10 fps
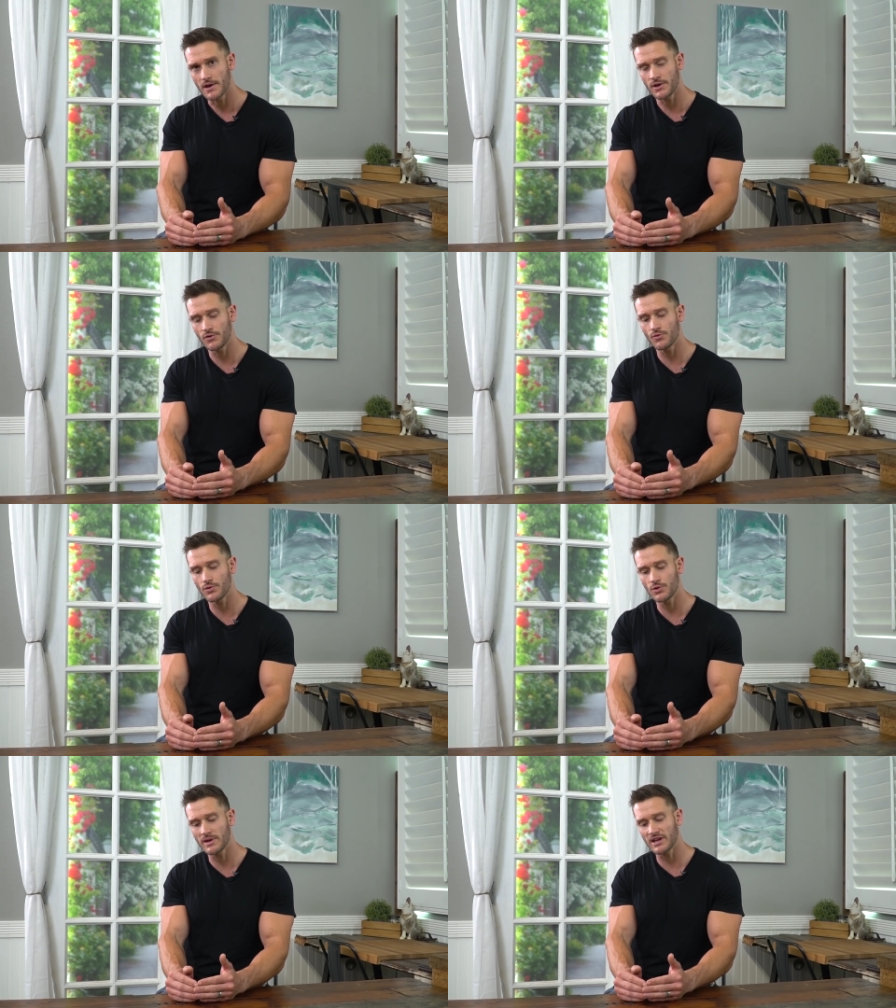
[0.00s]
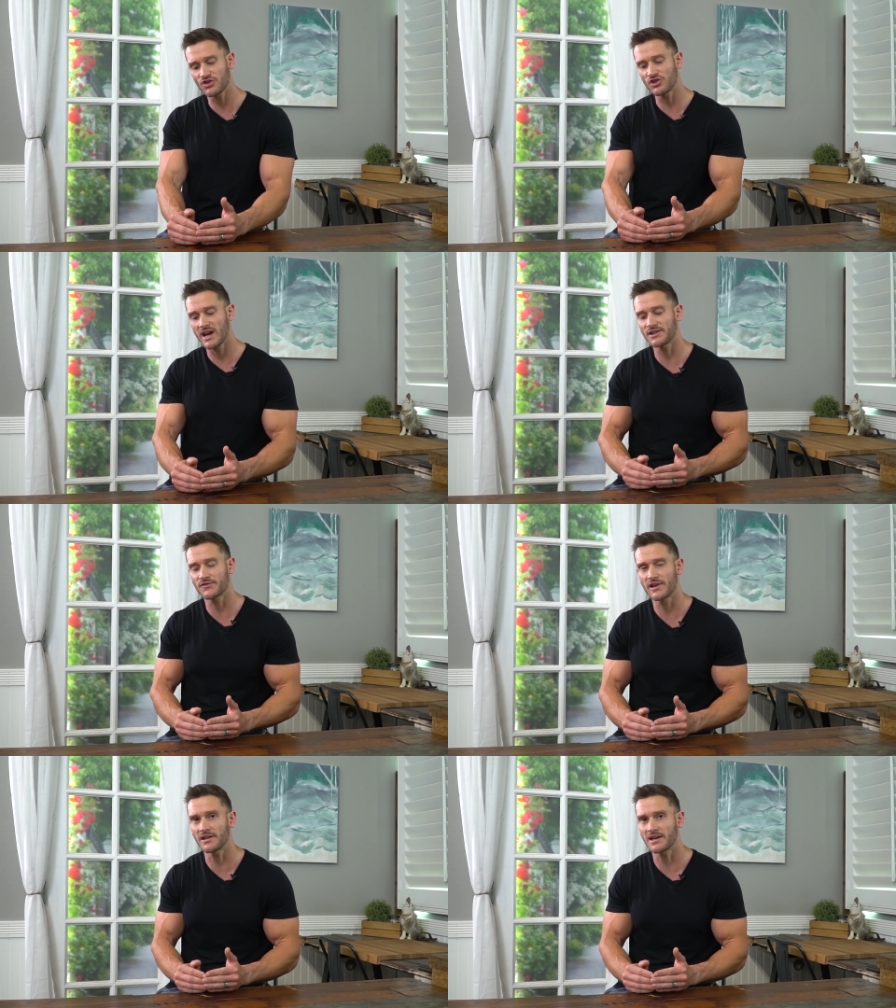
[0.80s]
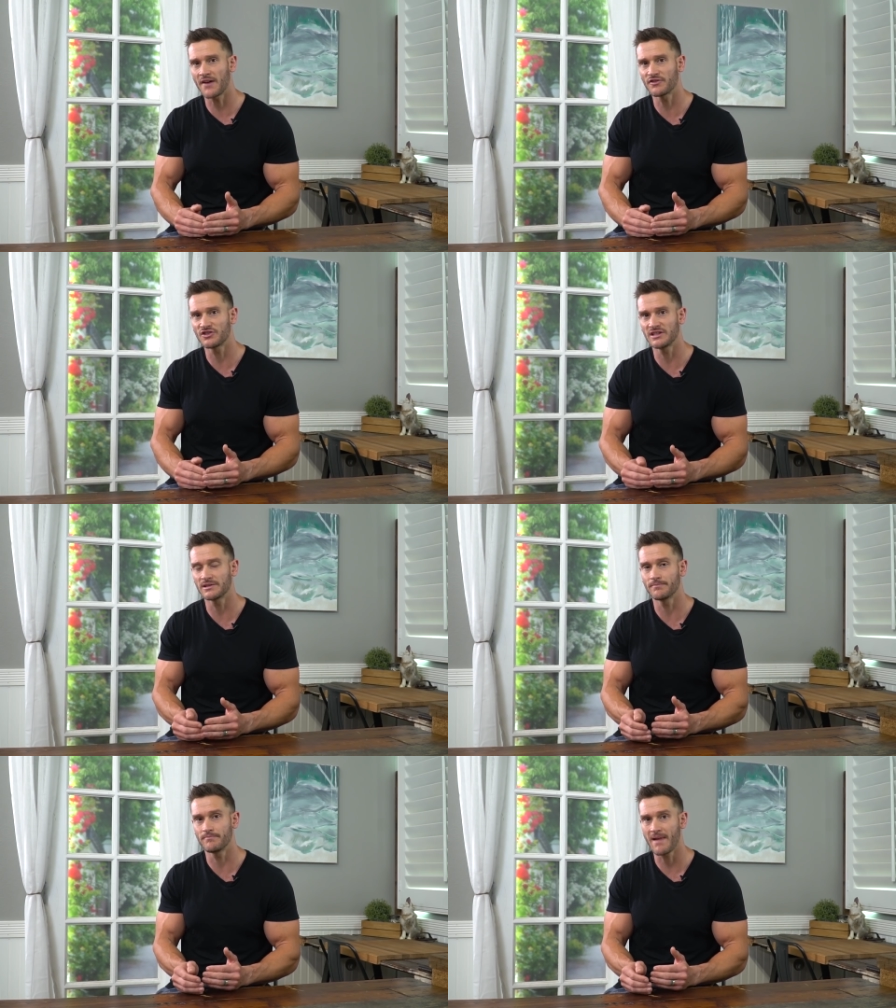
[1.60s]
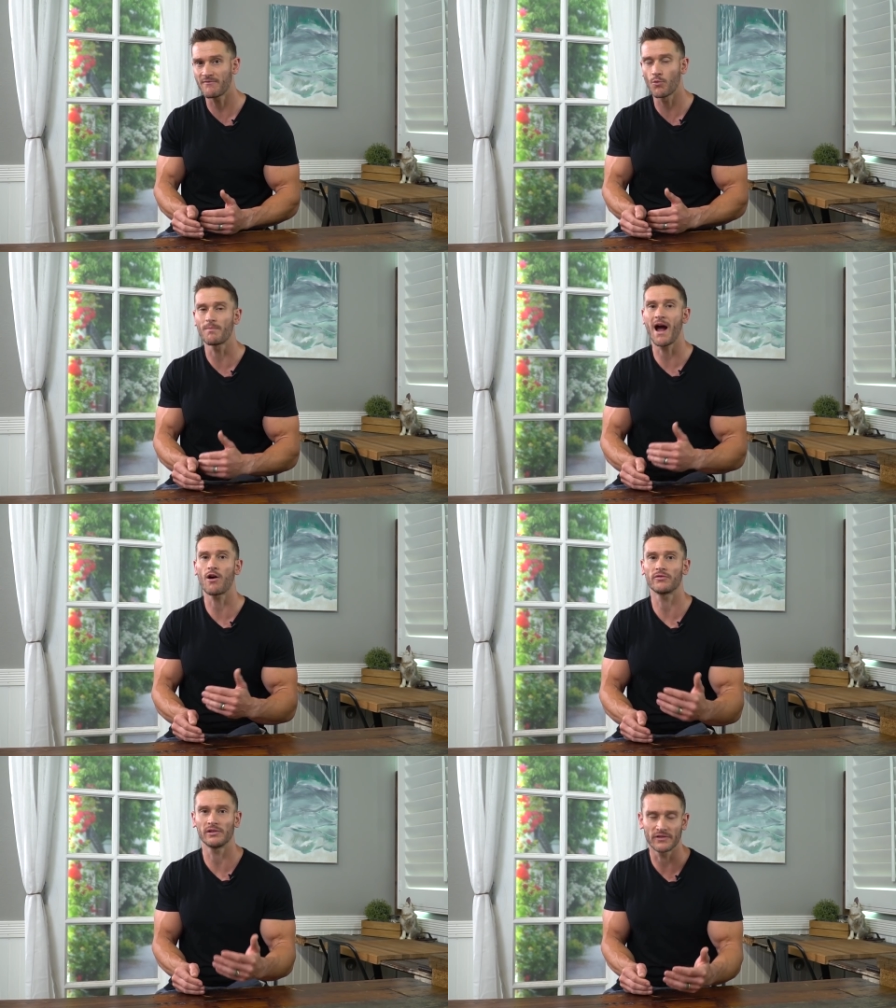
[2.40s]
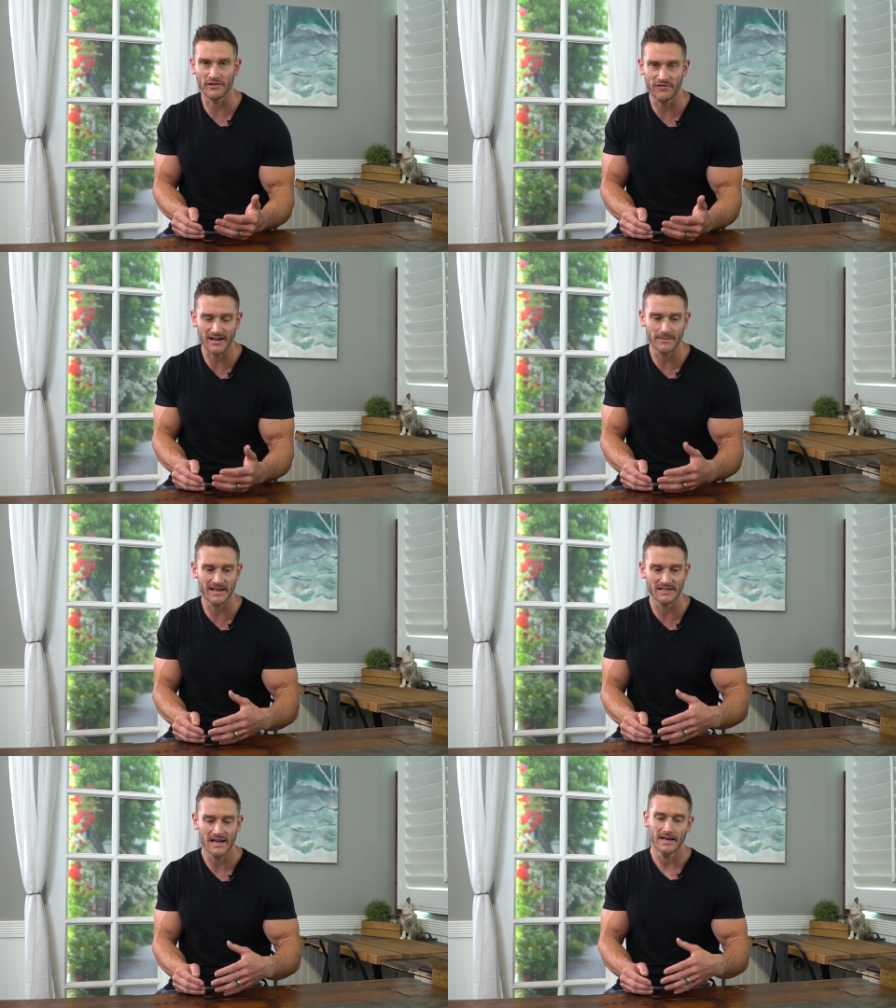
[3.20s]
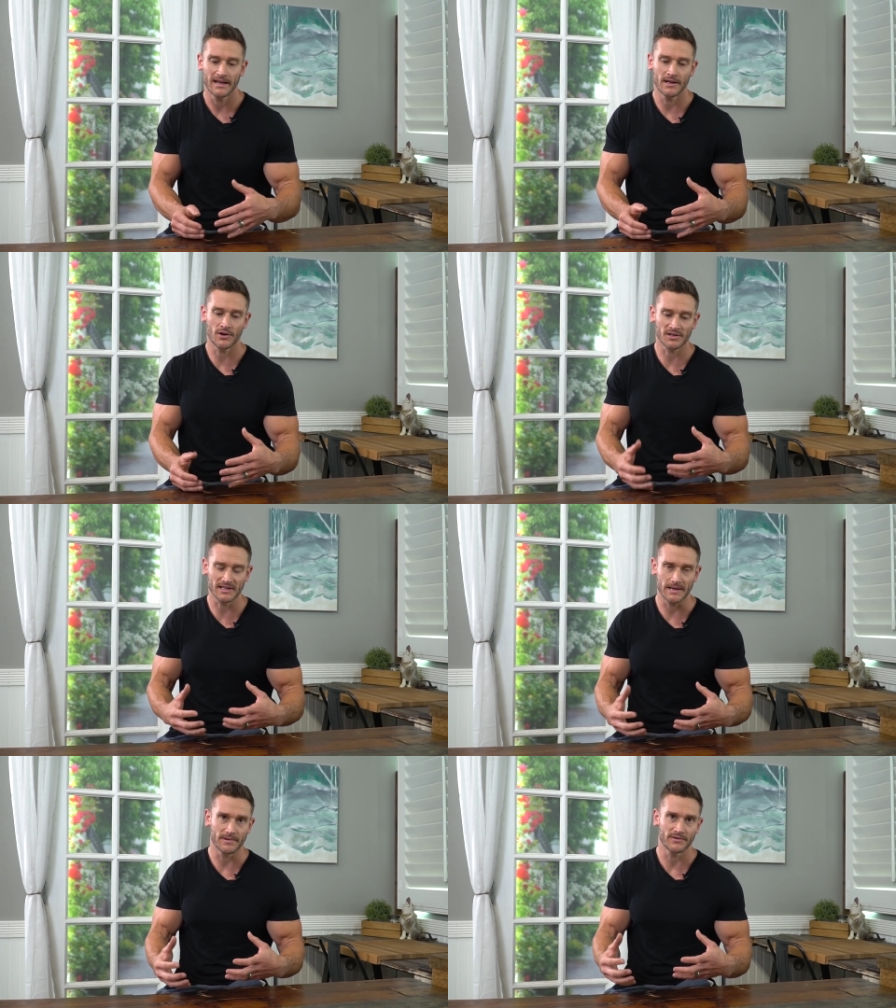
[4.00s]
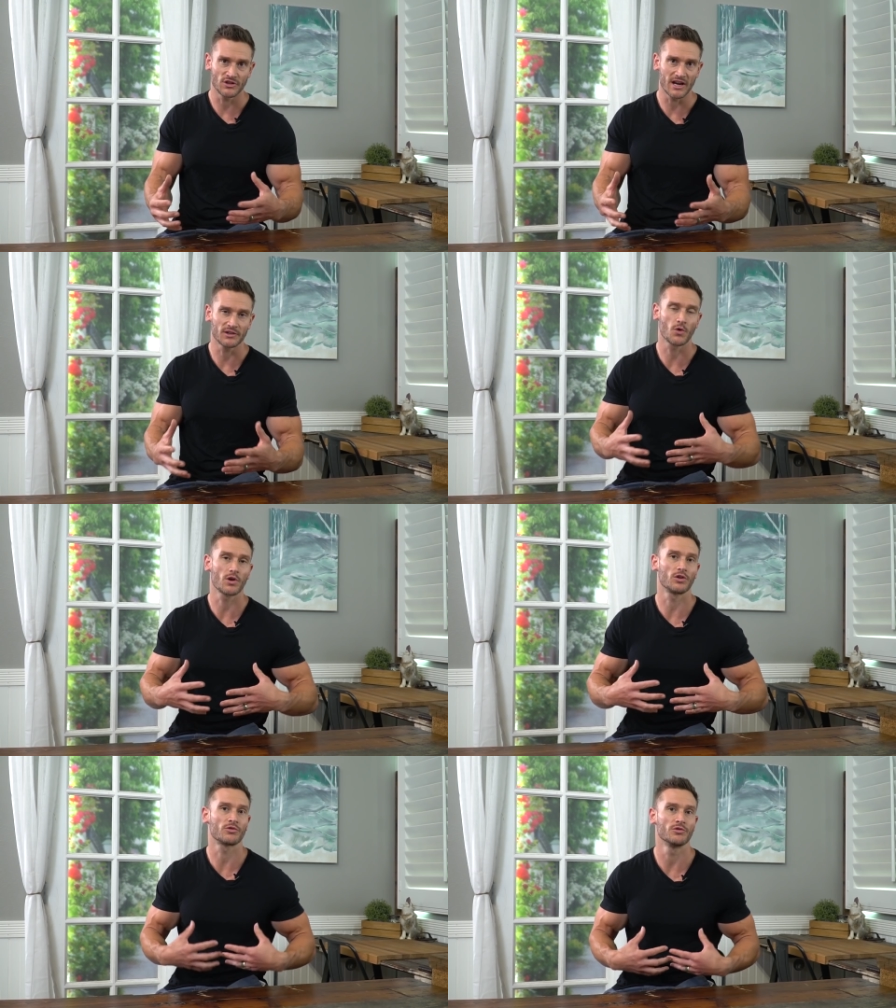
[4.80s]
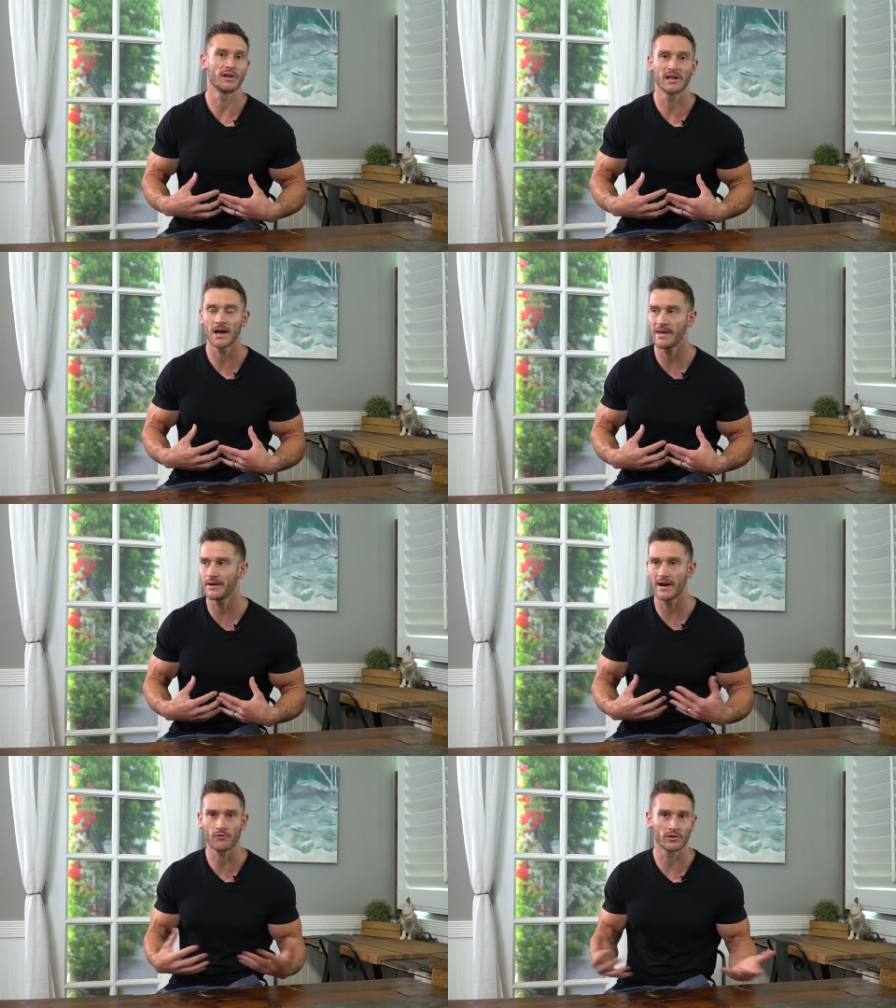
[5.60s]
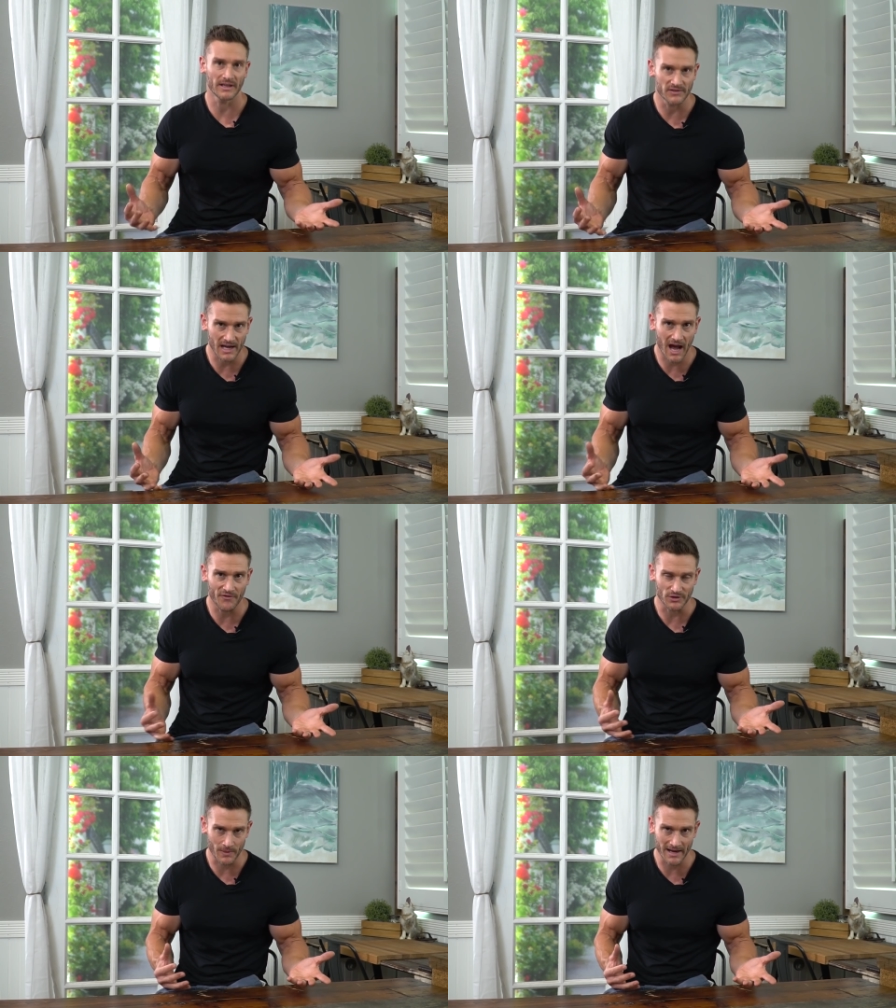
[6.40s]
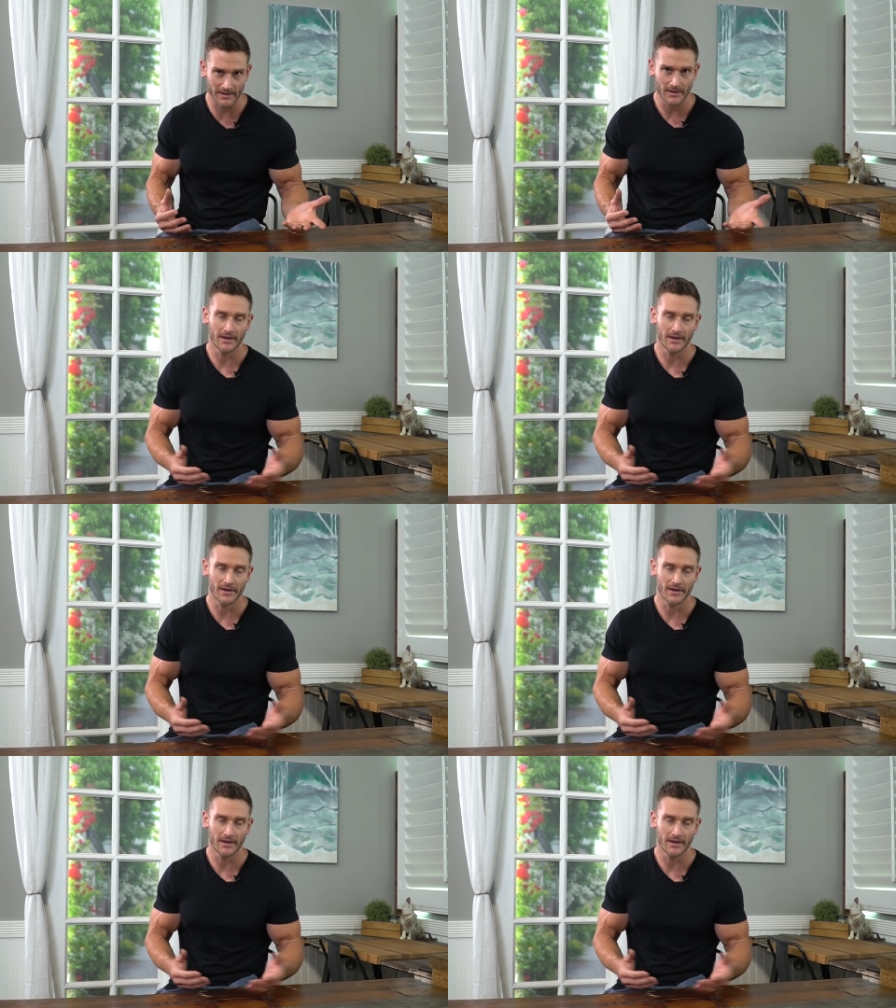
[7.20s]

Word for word: you, you get a chance for the autophagy to have more powerful of an effect because you're asleep. The janitorial crew can come in when everyone leaves the office, right?